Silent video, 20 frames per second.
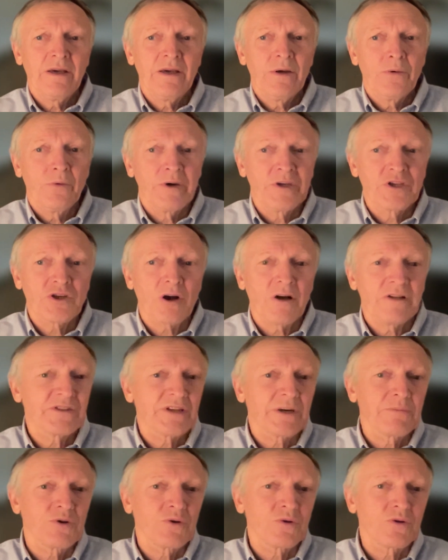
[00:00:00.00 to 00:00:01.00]
which
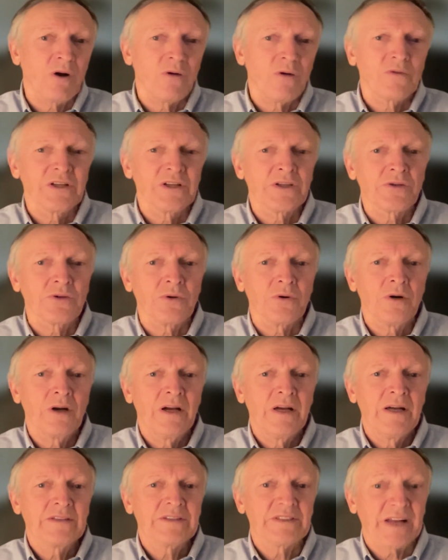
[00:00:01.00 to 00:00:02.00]
contribute only to
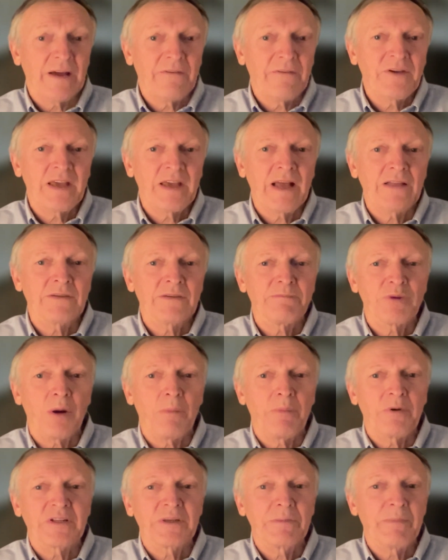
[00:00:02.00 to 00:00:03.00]
traffic and
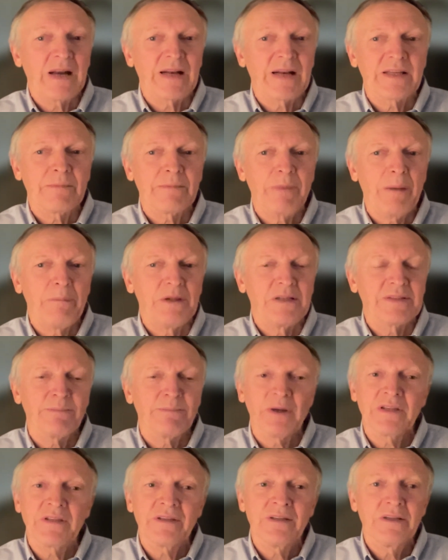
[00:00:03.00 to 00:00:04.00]
property market bubbles,
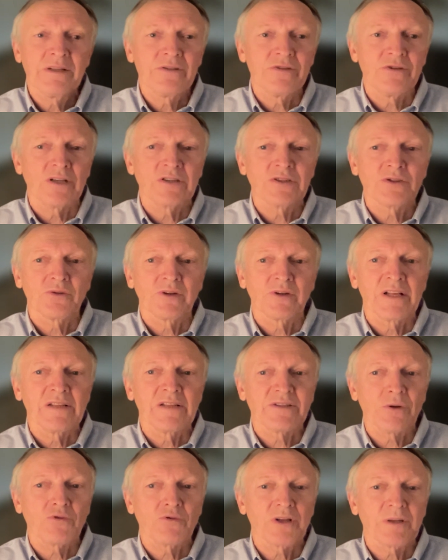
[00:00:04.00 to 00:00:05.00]
but not to real
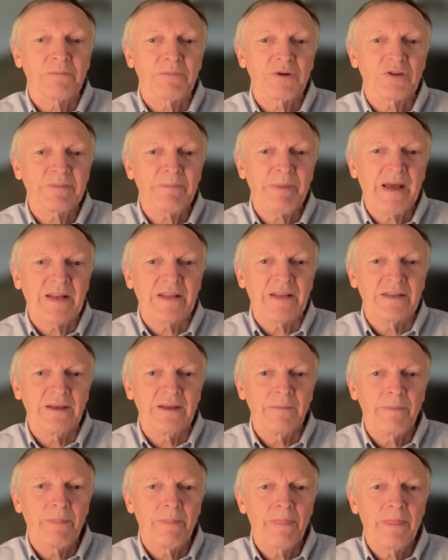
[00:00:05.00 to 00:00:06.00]
social prosperity.
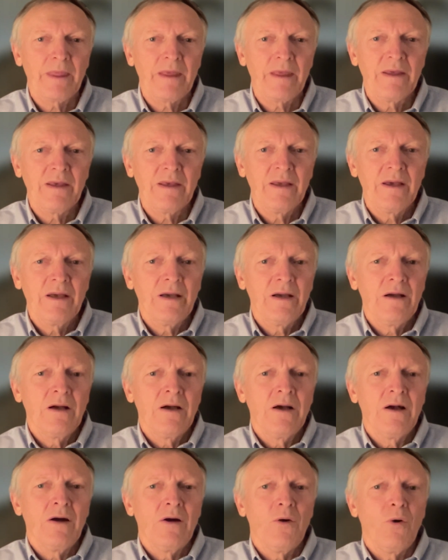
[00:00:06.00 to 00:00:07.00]

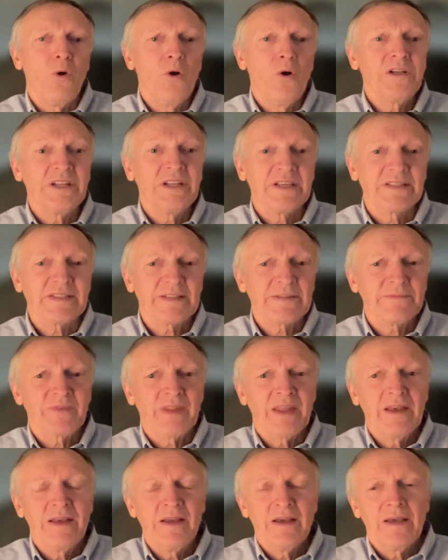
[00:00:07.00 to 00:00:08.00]
All this
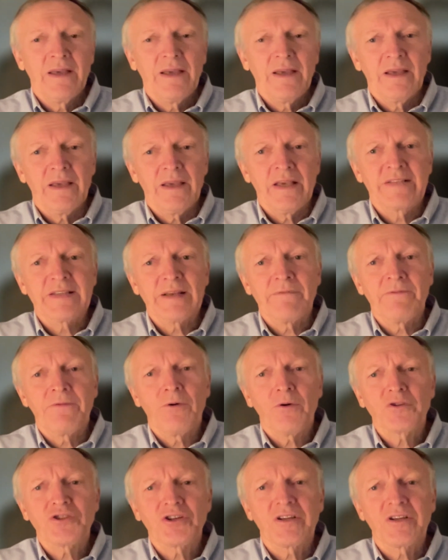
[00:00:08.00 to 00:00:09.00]
is
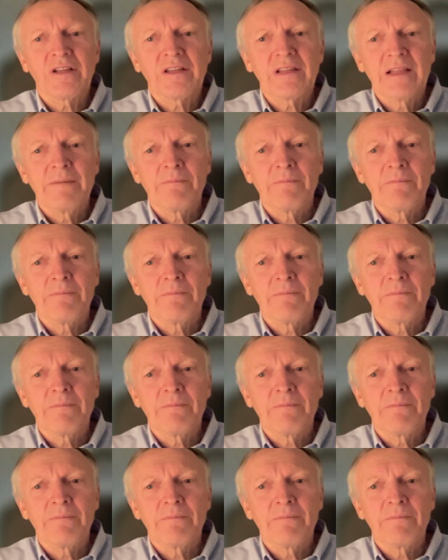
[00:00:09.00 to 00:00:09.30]
unfortunately